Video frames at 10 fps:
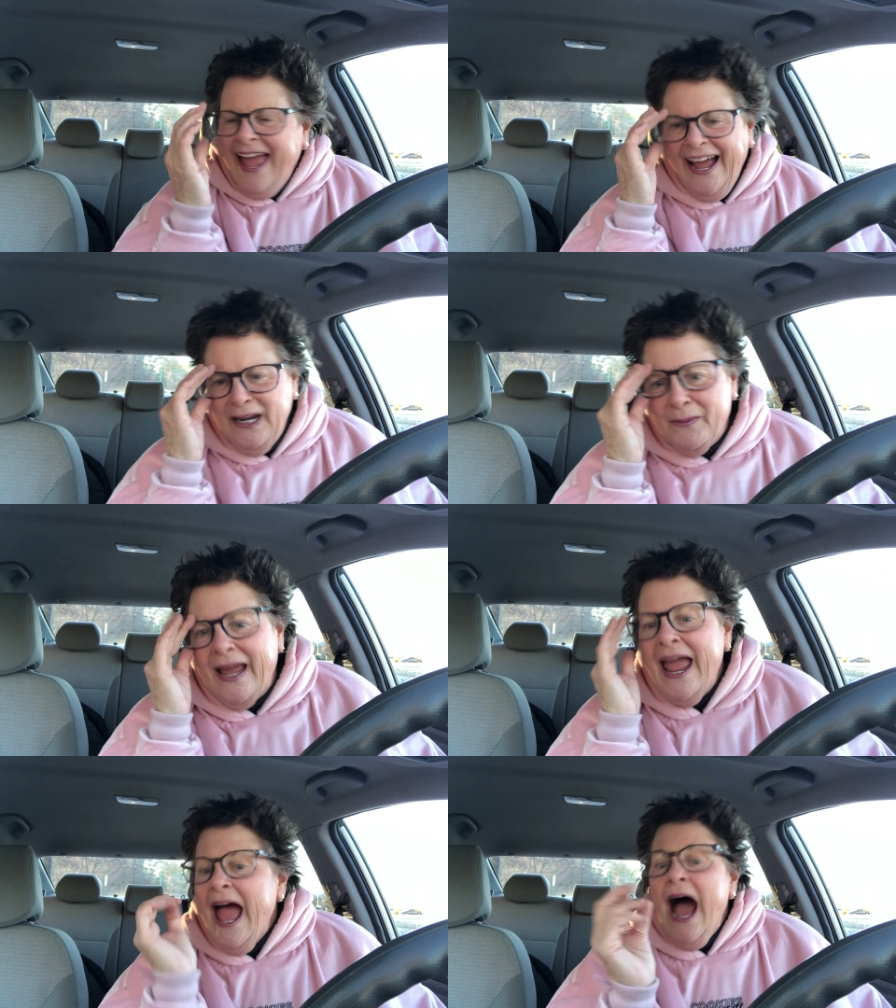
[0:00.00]

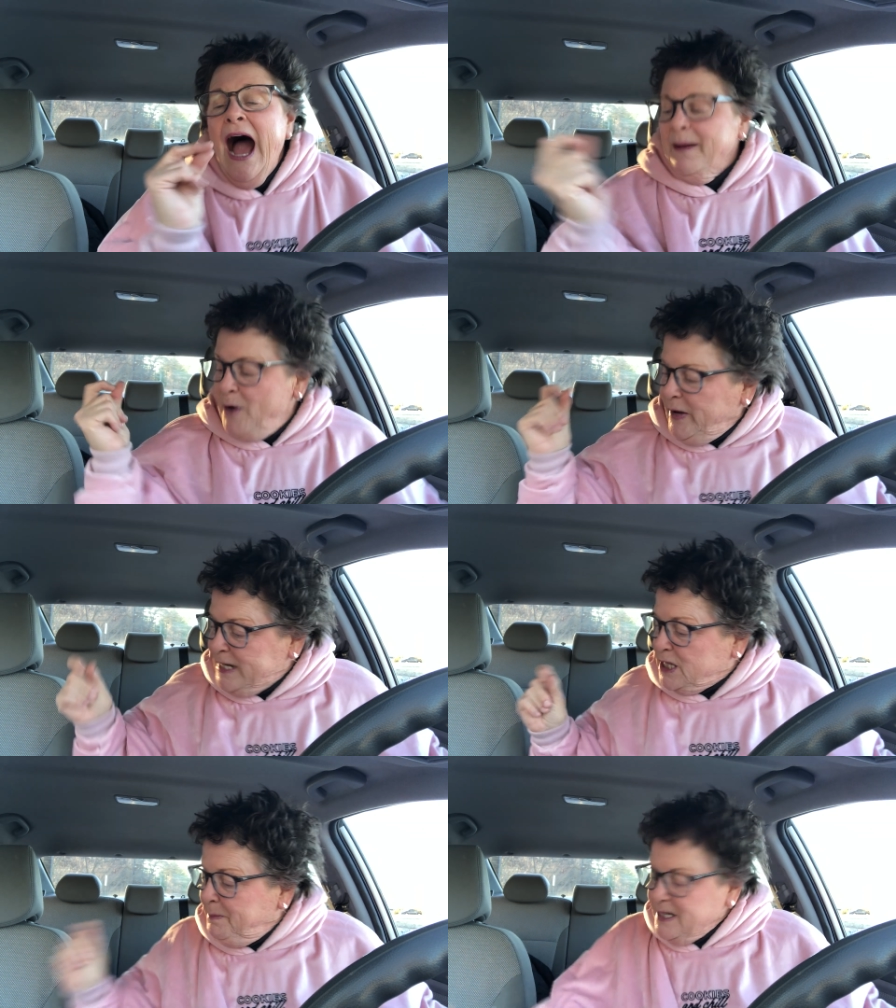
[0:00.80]
Anyway,
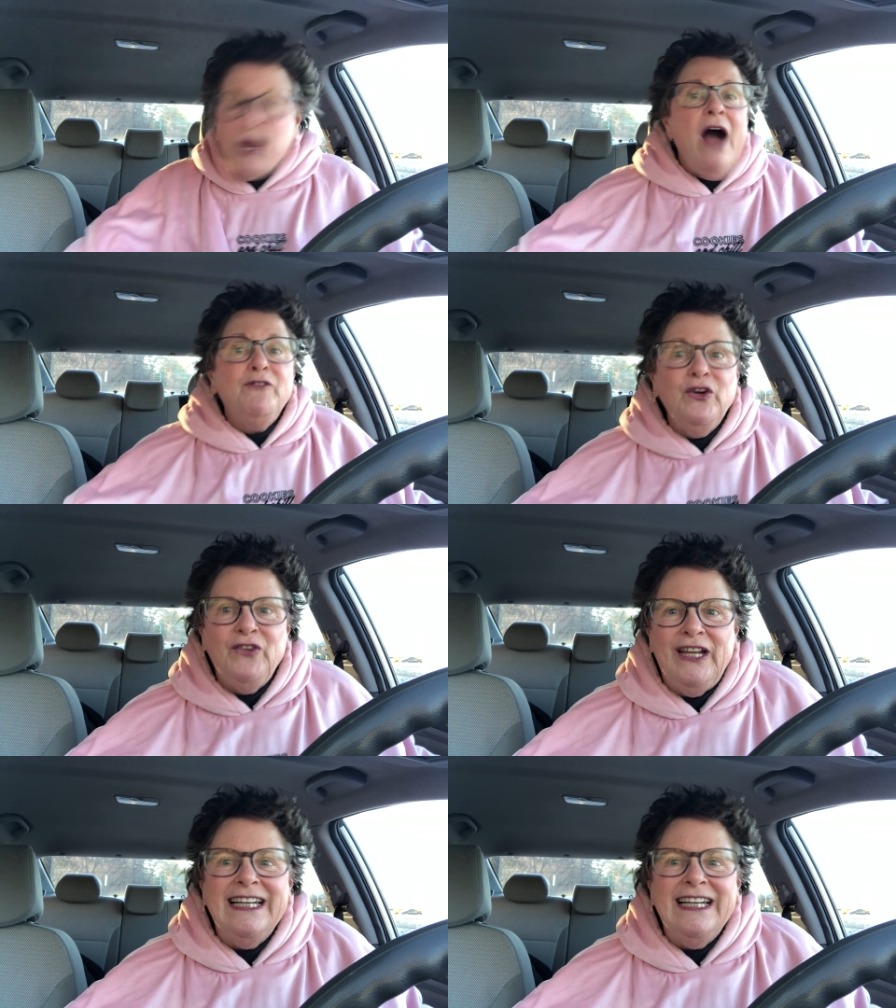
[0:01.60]
okay, so the Biscoff cookie.